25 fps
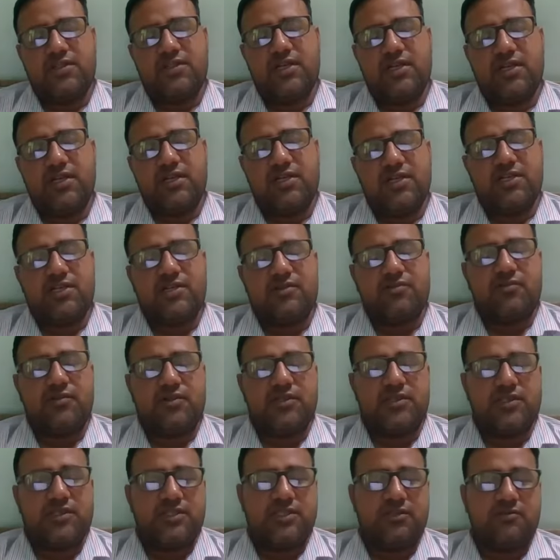at
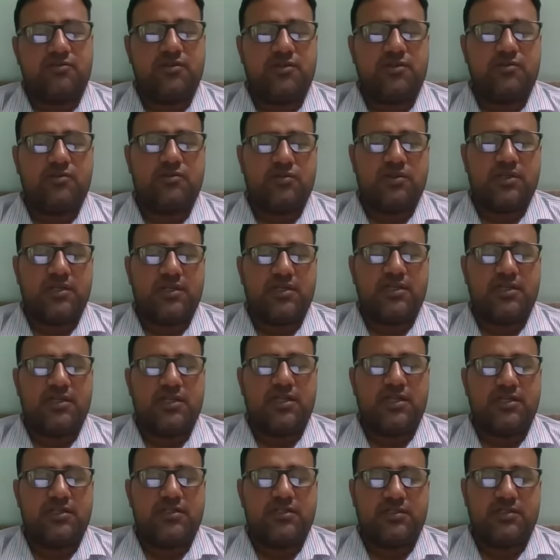27 to 30
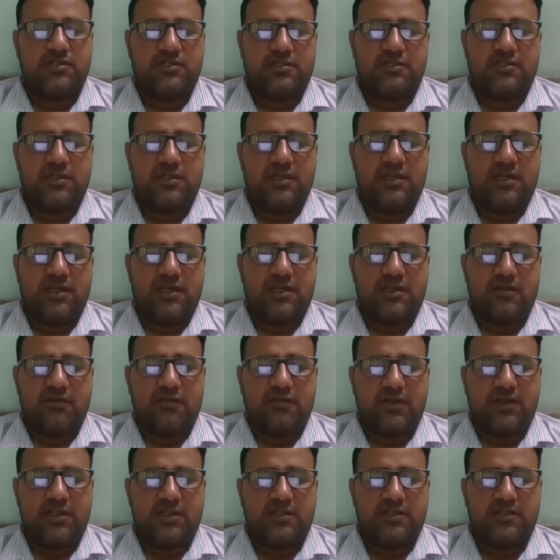days
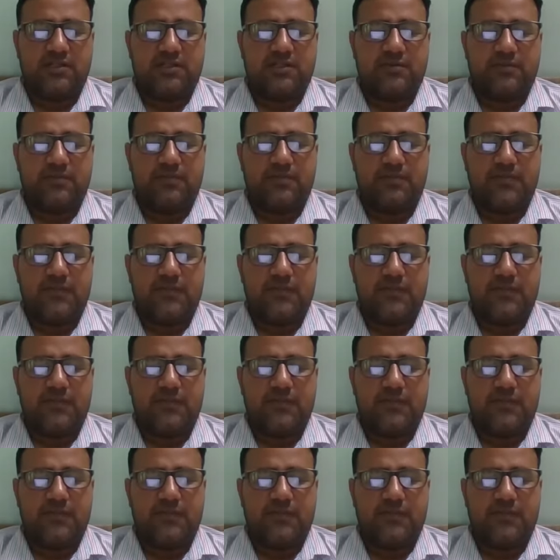intervals.